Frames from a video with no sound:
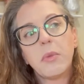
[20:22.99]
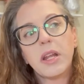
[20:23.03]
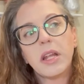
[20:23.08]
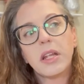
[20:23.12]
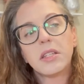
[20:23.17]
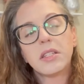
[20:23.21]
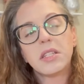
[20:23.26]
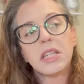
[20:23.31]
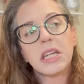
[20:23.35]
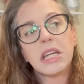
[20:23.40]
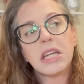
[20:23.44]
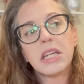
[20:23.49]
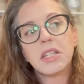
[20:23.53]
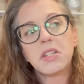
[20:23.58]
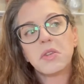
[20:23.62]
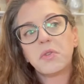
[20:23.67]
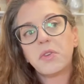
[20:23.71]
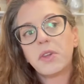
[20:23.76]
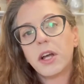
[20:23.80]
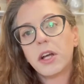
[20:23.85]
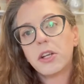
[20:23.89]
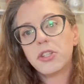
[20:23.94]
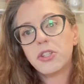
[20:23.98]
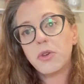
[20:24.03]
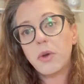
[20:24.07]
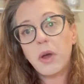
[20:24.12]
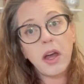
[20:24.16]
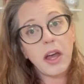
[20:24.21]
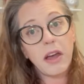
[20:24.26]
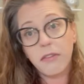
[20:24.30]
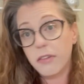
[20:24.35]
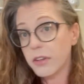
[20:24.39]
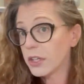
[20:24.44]
skeins of floss you
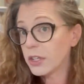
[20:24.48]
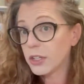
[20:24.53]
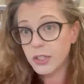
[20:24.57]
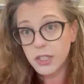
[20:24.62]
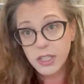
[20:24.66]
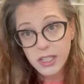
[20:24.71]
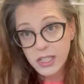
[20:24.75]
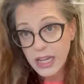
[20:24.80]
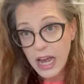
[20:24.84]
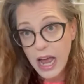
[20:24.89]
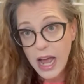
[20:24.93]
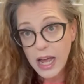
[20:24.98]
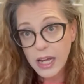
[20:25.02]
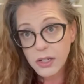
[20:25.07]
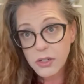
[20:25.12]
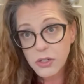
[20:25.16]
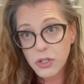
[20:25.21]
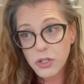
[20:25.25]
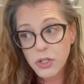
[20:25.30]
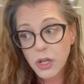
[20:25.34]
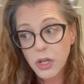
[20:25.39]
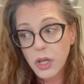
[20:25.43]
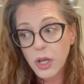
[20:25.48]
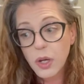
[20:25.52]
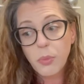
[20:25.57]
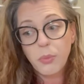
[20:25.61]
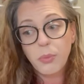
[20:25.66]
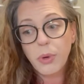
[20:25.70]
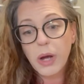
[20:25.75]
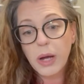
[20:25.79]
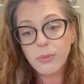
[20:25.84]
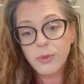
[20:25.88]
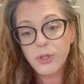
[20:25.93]
have in your stash.
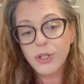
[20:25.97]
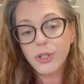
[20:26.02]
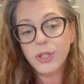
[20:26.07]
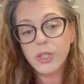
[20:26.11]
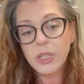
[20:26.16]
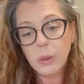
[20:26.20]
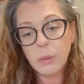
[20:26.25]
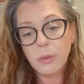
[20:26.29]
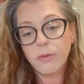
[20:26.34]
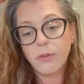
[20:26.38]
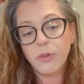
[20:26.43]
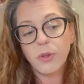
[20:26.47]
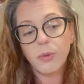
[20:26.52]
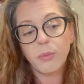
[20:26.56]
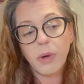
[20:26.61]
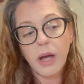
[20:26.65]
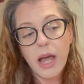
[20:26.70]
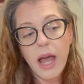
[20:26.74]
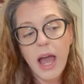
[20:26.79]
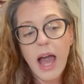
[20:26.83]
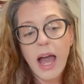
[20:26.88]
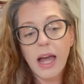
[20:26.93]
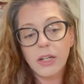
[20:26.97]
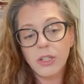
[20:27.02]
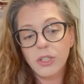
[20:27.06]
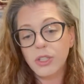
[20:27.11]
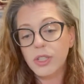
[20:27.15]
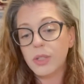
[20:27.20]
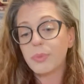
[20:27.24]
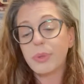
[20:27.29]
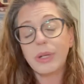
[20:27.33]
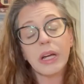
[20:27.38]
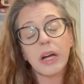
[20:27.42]
I'm sure some of you might
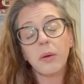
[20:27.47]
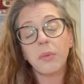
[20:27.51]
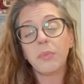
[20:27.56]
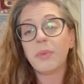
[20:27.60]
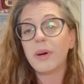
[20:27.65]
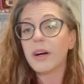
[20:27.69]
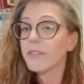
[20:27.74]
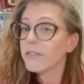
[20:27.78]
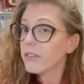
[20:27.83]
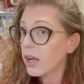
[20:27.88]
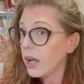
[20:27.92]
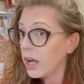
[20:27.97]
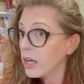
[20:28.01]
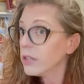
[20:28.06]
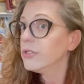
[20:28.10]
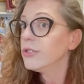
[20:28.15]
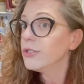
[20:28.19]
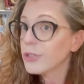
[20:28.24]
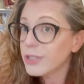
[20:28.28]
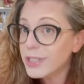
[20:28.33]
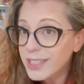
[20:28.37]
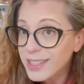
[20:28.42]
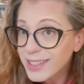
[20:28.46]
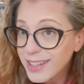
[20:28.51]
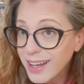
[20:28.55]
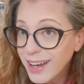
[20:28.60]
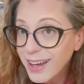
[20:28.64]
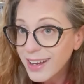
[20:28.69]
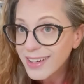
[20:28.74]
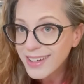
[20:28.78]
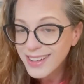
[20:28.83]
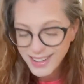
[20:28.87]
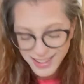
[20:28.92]
actually be above 100 in
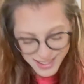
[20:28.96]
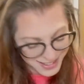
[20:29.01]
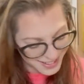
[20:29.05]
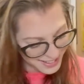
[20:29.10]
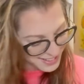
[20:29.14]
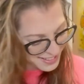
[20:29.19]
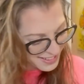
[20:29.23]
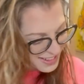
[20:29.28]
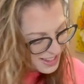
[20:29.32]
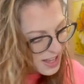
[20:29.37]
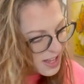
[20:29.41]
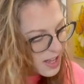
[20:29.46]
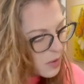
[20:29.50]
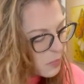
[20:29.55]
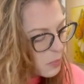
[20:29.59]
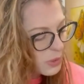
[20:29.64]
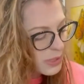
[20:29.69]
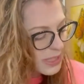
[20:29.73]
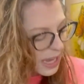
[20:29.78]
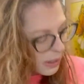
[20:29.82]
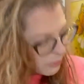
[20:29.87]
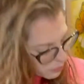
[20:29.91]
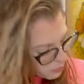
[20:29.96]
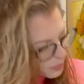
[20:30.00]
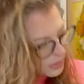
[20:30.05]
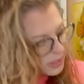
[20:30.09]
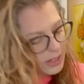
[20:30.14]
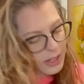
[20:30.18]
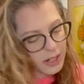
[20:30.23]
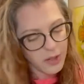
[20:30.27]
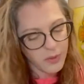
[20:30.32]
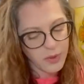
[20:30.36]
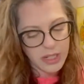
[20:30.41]
that. But that would be
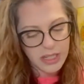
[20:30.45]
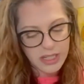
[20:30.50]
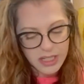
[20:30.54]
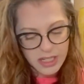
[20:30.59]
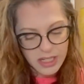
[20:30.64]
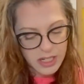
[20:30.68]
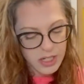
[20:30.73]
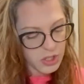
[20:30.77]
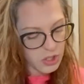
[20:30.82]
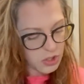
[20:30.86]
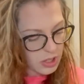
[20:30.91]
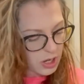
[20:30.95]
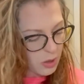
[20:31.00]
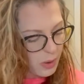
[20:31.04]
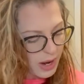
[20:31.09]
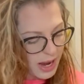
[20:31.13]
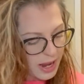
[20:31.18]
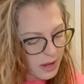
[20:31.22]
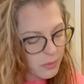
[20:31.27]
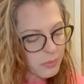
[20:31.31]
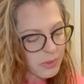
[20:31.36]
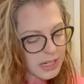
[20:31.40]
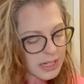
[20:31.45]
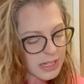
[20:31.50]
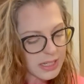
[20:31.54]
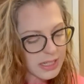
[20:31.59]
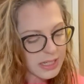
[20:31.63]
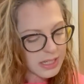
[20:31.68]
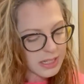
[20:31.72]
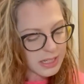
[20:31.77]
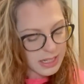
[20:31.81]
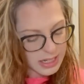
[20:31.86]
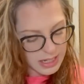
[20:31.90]
interesting to know how many
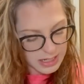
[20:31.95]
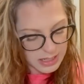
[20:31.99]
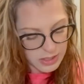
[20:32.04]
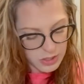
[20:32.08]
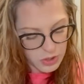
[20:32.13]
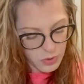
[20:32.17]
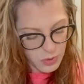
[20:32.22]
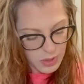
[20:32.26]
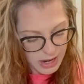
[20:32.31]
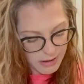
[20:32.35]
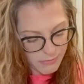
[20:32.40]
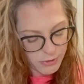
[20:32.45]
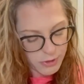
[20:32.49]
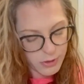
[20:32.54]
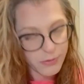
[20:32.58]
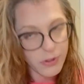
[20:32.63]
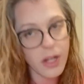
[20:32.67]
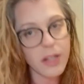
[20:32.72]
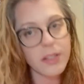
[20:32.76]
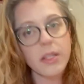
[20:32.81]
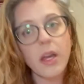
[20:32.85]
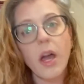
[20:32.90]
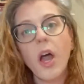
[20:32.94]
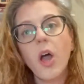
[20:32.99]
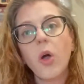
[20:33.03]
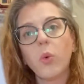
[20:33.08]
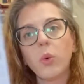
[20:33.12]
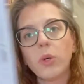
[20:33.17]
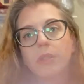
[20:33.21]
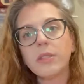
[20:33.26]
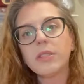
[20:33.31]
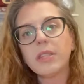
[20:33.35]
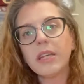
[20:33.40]
skeins you have in your floss.
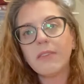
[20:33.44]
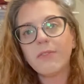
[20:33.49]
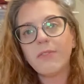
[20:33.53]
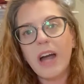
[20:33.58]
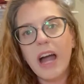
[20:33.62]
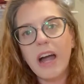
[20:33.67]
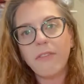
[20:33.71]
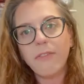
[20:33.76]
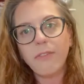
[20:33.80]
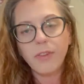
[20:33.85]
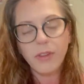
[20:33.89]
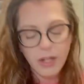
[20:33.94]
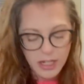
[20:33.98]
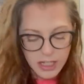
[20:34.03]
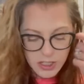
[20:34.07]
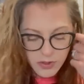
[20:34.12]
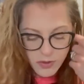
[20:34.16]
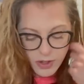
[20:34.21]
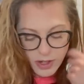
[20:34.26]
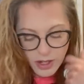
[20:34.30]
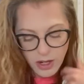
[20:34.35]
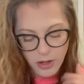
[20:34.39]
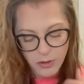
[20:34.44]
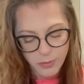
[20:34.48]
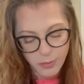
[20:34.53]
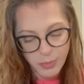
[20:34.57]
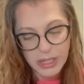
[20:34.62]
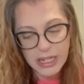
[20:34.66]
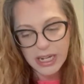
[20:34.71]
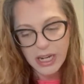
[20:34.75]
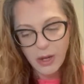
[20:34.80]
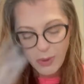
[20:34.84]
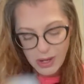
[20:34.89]
We'll save that for the next video.
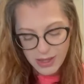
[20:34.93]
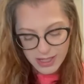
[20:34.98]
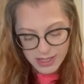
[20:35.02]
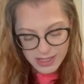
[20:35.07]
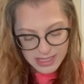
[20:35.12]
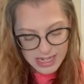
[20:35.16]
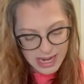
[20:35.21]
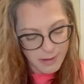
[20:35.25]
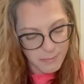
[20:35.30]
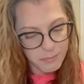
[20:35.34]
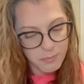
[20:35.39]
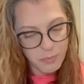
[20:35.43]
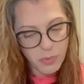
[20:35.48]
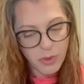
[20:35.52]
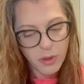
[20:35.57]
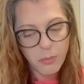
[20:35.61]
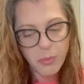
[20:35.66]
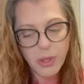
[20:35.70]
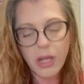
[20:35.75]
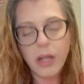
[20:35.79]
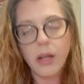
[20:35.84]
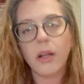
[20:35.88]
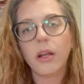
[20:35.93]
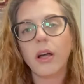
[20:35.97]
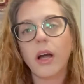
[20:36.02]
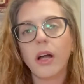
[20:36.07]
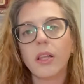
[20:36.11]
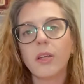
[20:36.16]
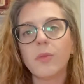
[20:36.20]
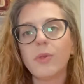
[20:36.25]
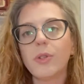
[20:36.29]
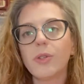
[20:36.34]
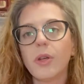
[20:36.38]
But anyway, this time, pick a
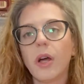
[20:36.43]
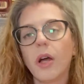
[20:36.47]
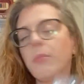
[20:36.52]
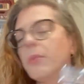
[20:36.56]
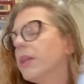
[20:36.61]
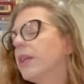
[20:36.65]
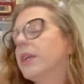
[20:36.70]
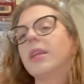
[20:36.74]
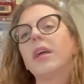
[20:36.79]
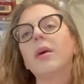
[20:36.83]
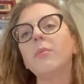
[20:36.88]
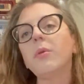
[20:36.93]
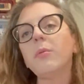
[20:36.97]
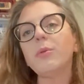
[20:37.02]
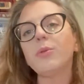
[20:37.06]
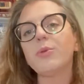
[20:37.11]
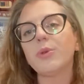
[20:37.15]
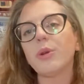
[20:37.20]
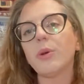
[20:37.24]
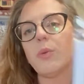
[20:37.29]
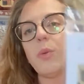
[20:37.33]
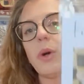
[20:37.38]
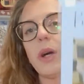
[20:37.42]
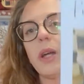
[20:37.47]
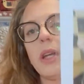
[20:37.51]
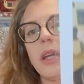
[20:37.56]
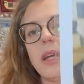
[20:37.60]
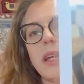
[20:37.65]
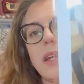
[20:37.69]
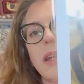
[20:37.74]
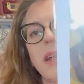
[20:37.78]
number between 1 and